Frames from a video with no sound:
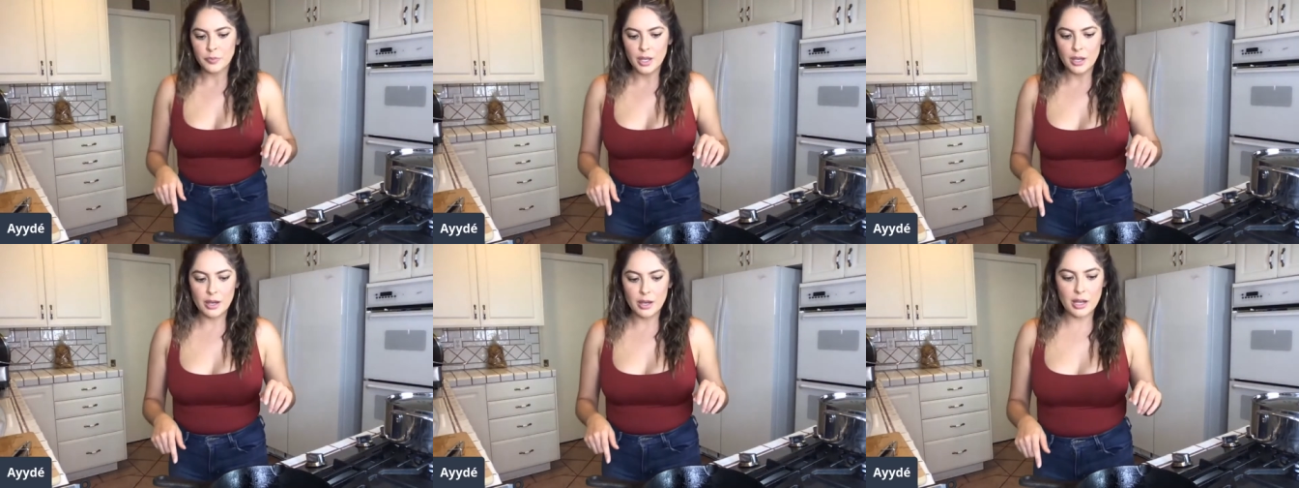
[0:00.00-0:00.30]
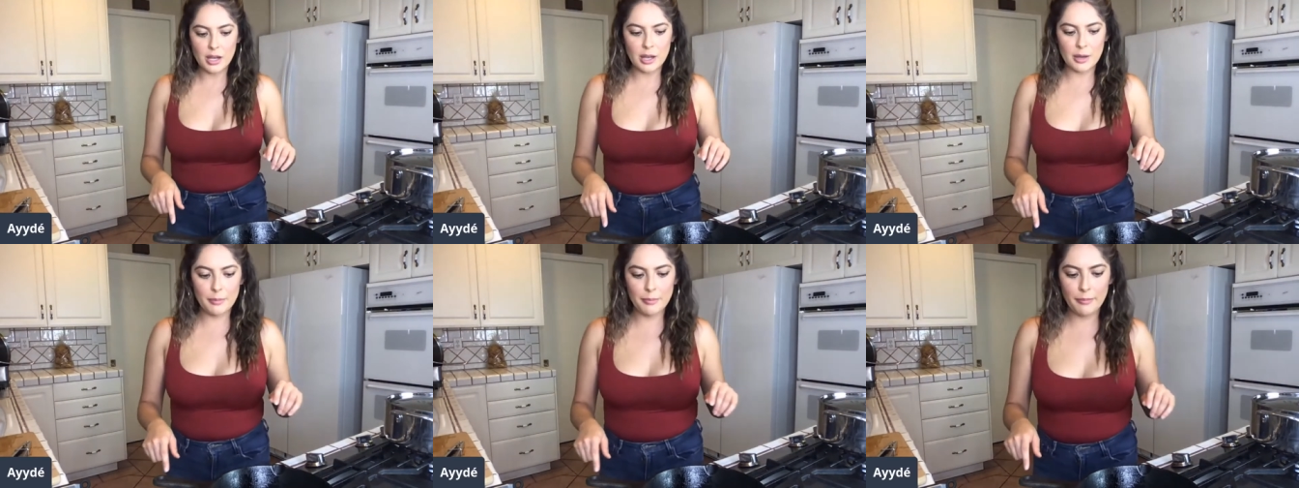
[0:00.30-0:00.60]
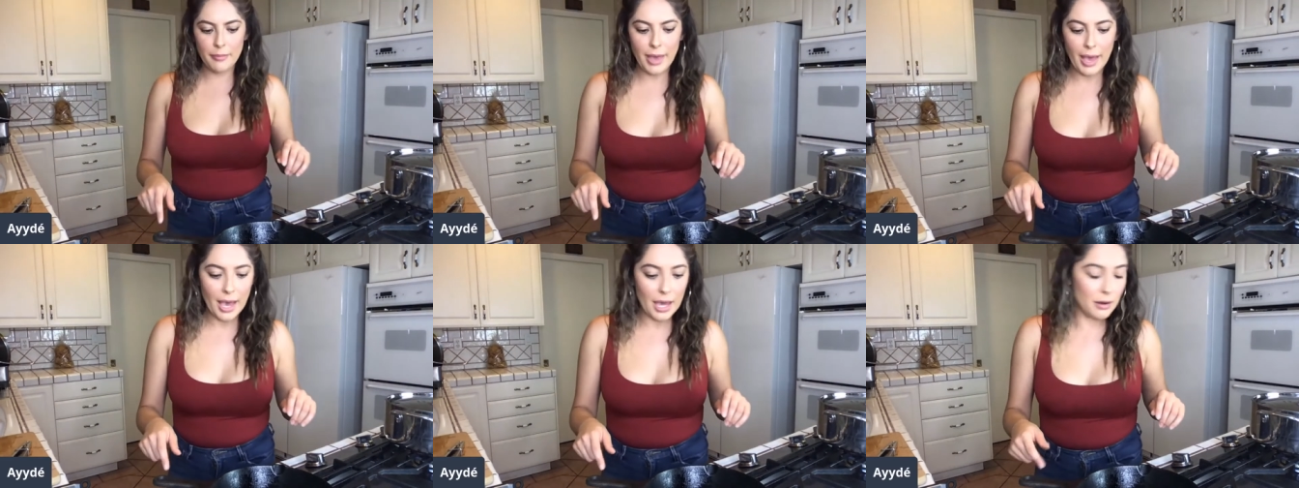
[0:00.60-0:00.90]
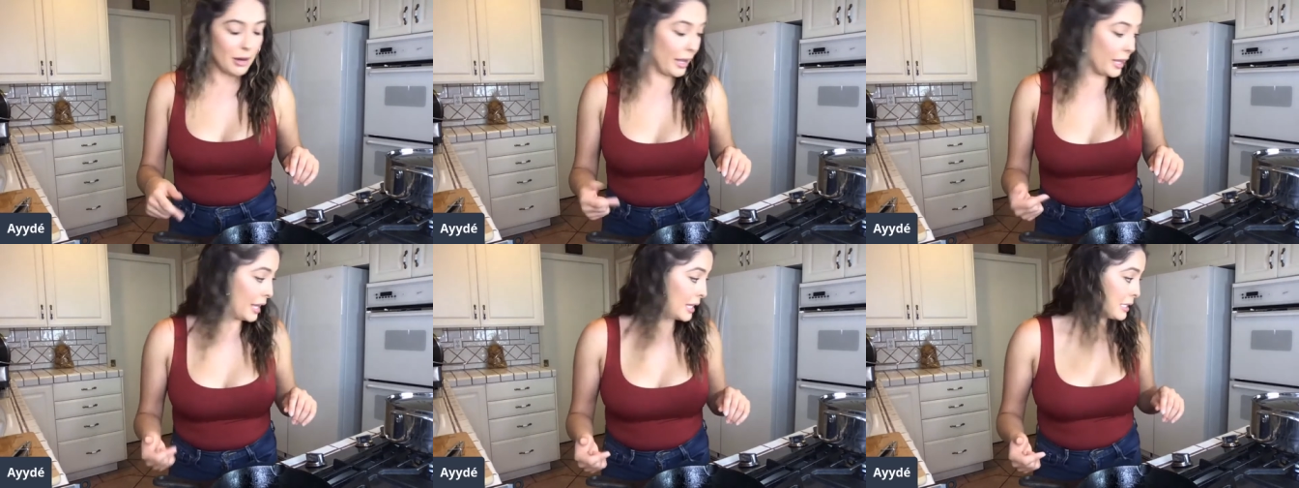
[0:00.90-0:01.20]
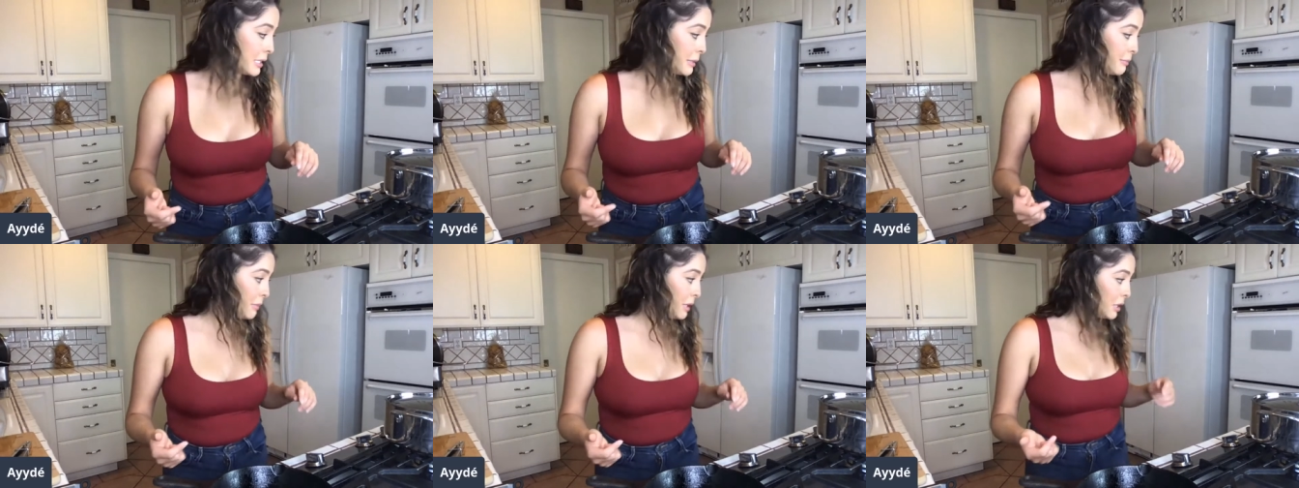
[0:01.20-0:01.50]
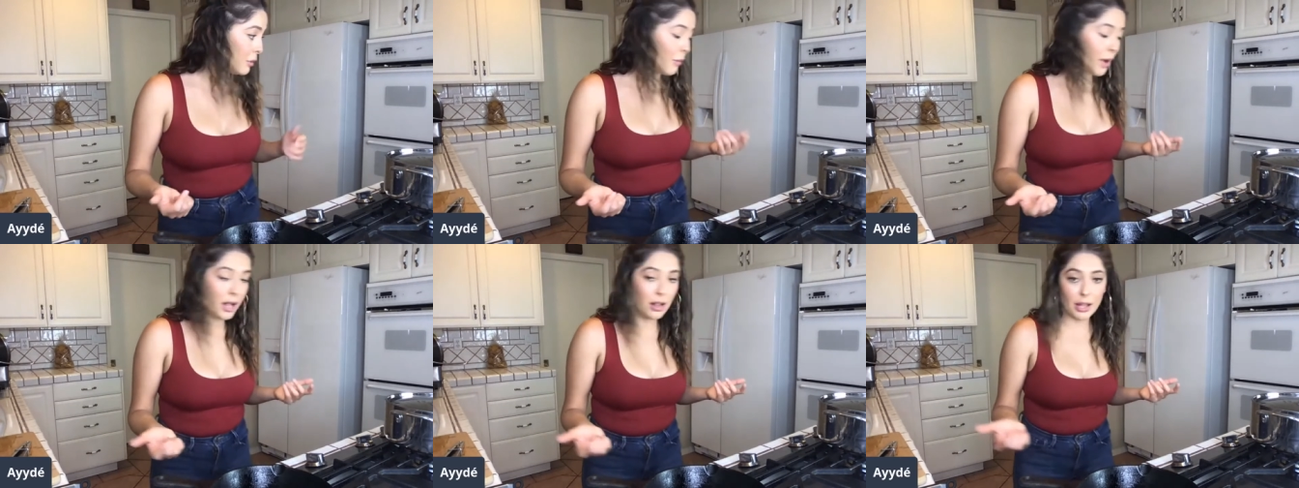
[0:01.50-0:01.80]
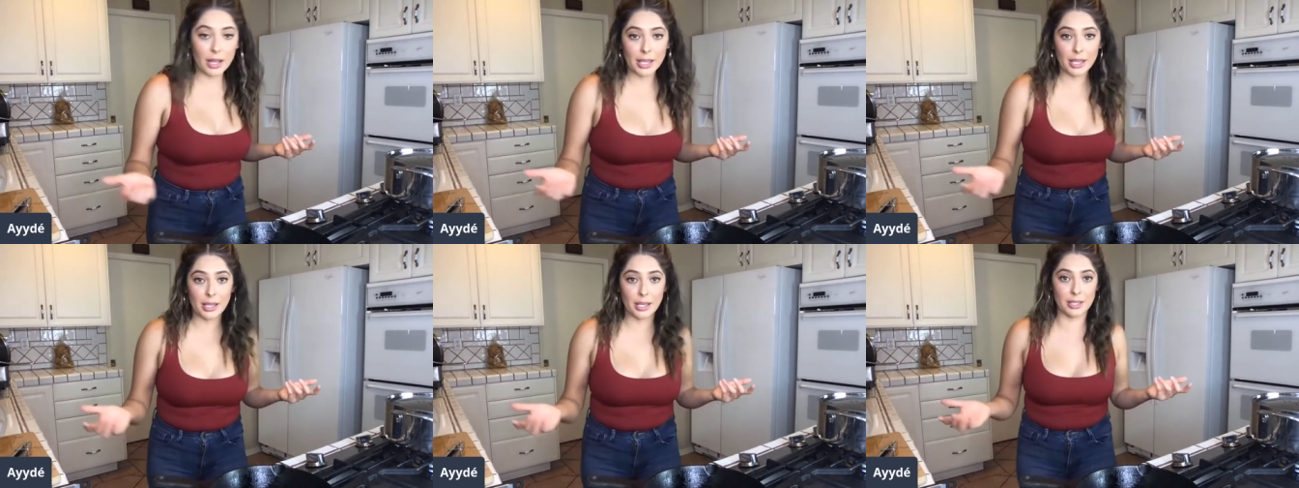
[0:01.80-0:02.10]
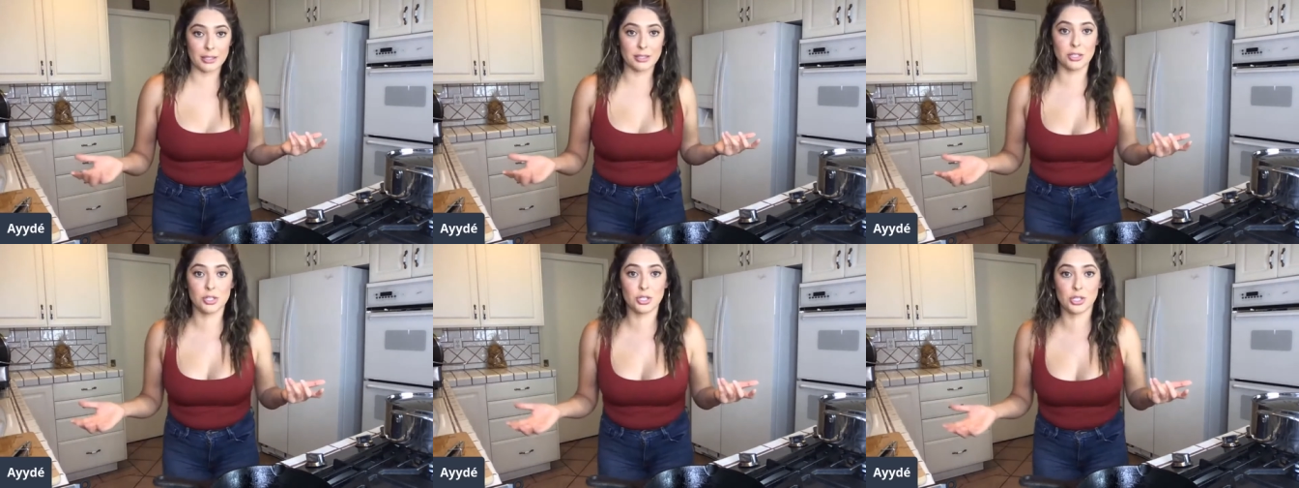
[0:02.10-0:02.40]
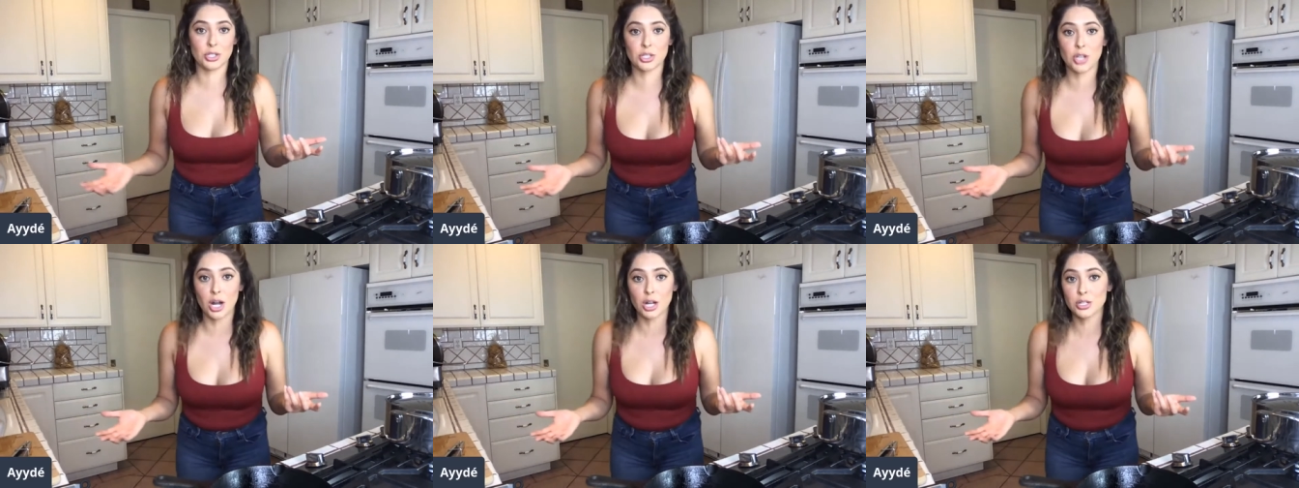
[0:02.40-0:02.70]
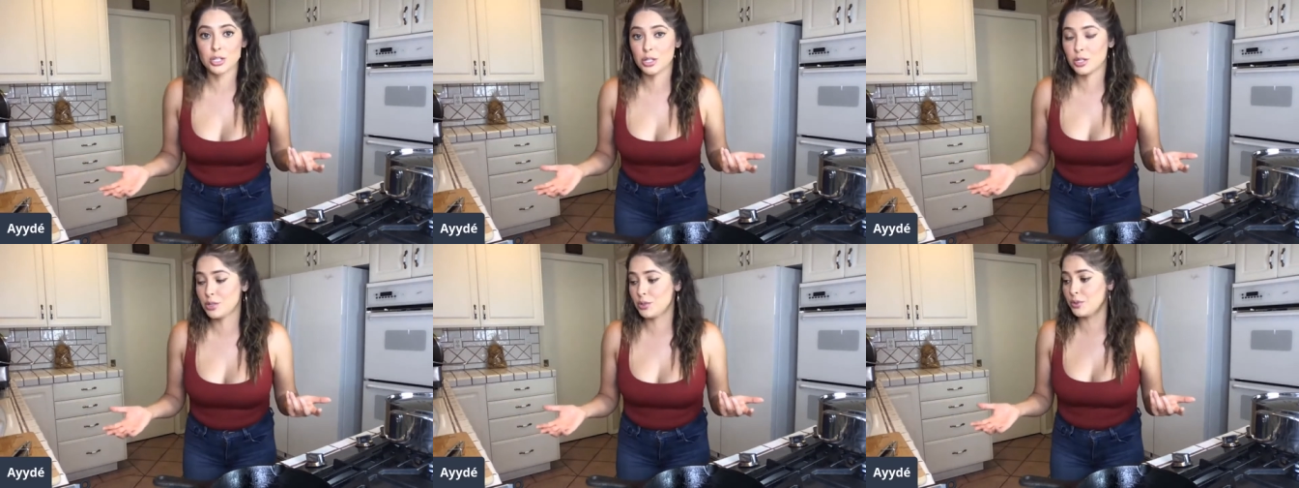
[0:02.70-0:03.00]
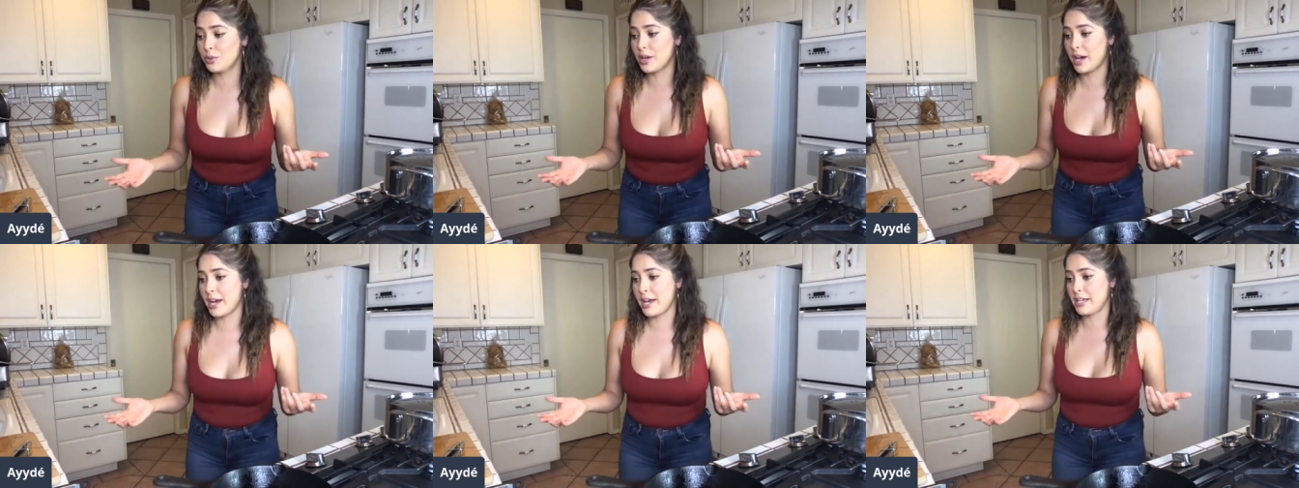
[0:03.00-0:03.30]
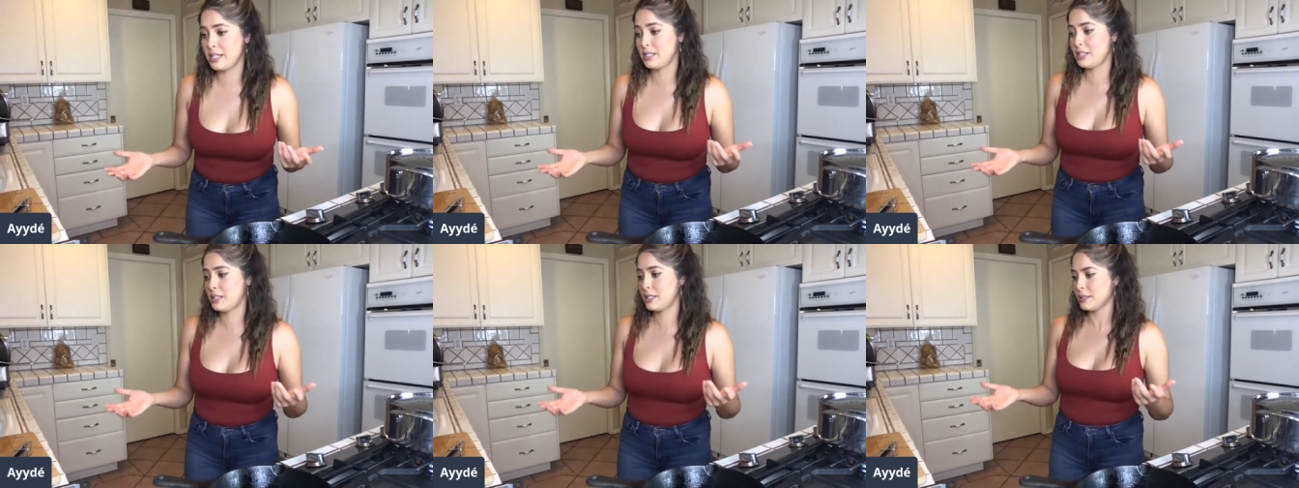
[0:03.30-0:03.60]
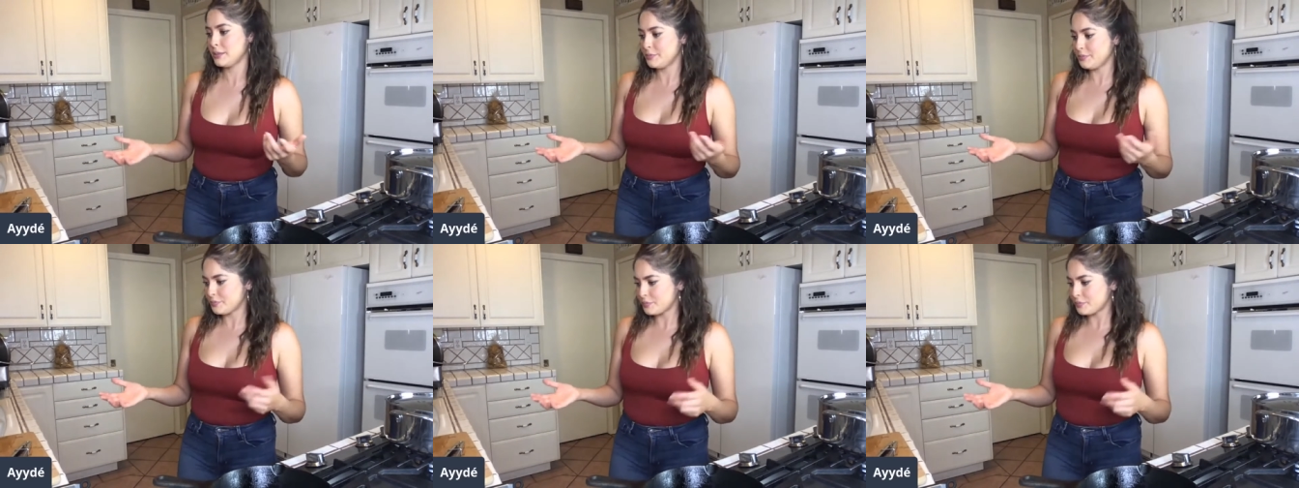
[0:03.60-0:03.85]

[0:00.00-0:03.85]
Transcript: Um, and I guess meanwhile, I get to just talk to you guys